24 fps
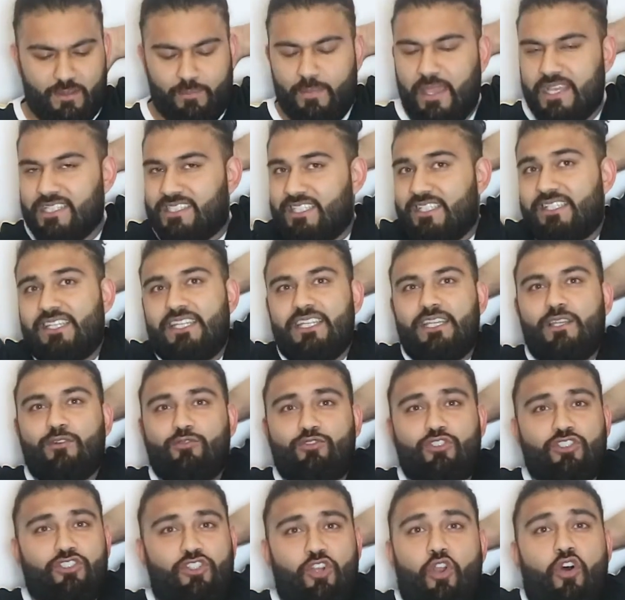Basically there
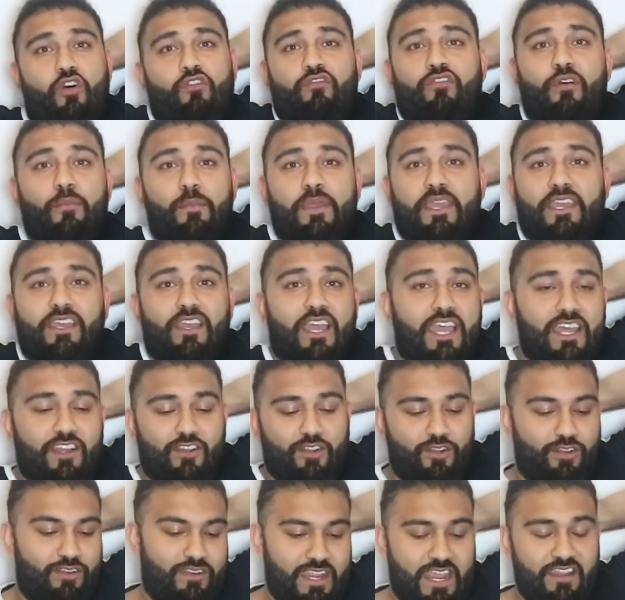was just a lot of vomiting going
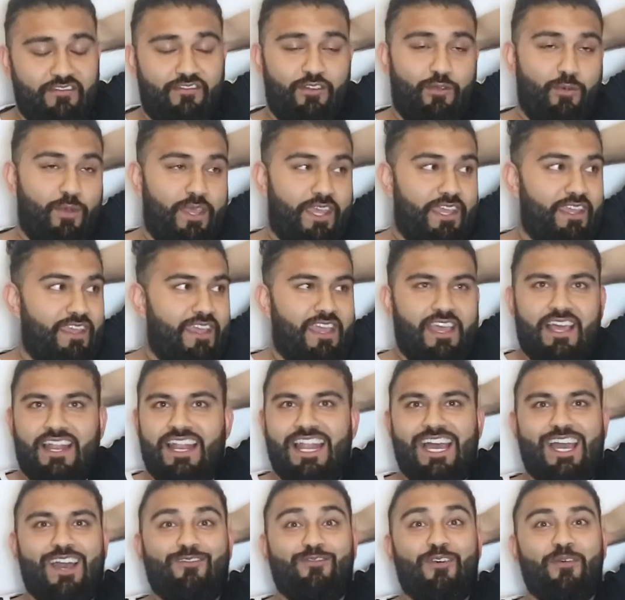on everywhere.
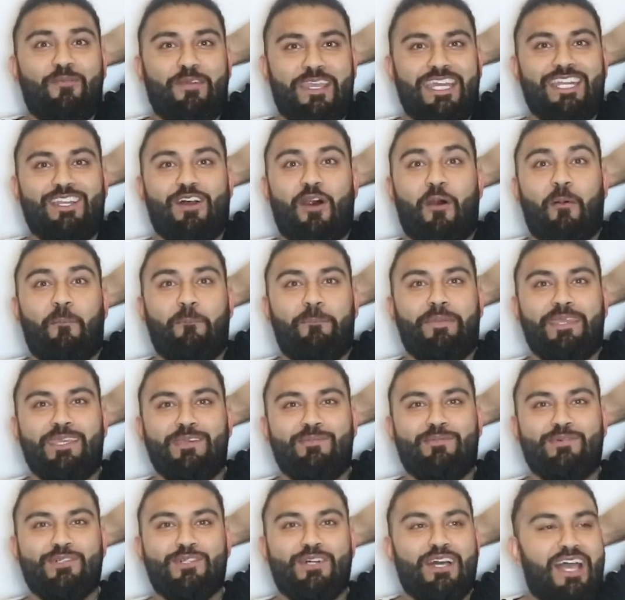Like I vomited on
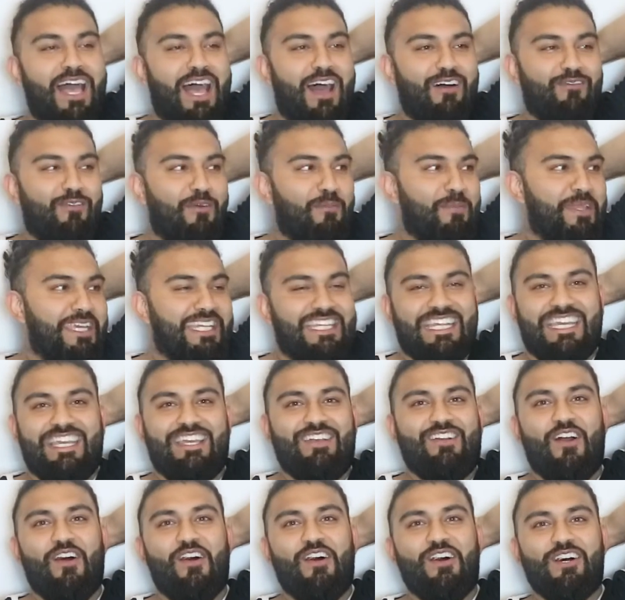people, I vomited
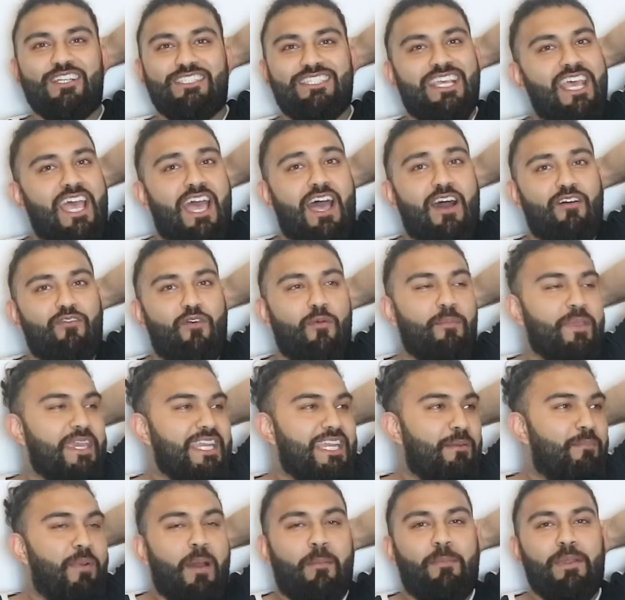in cars, I
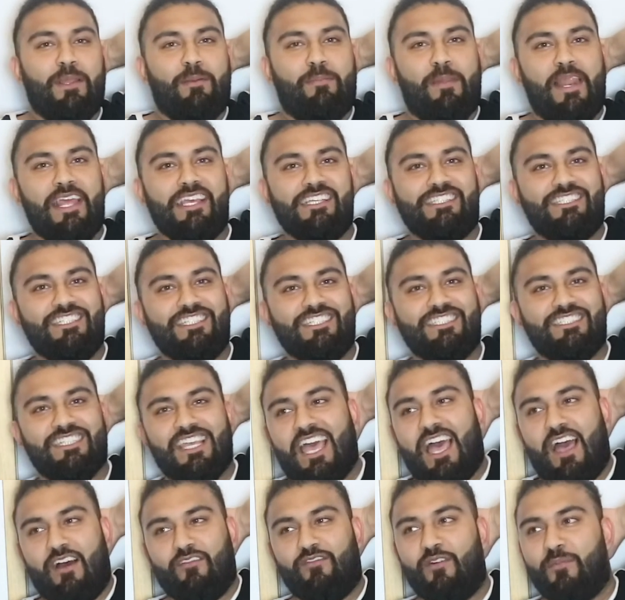vomited in public places,
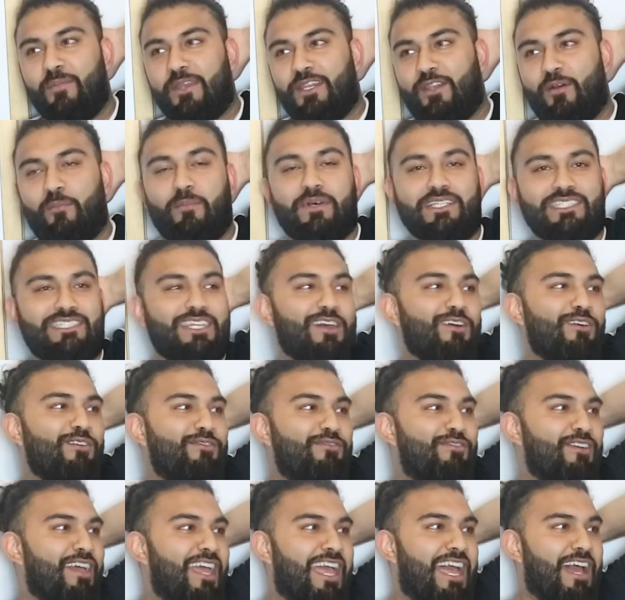I vomited on
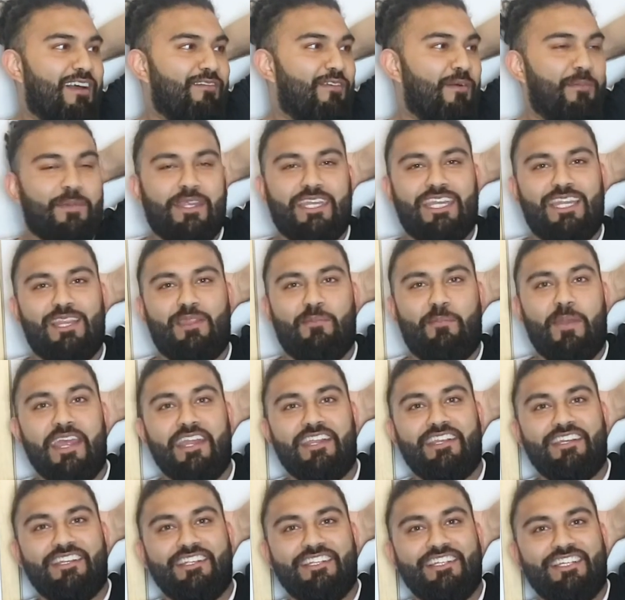myself, I vomited in the
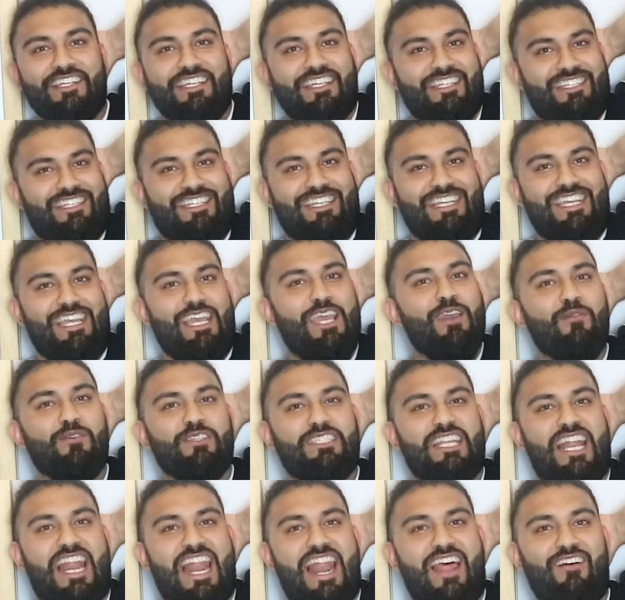bed. It
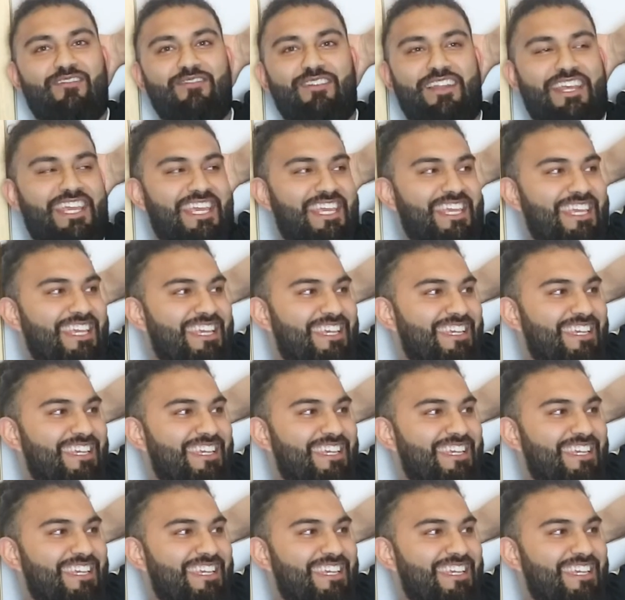was lovely.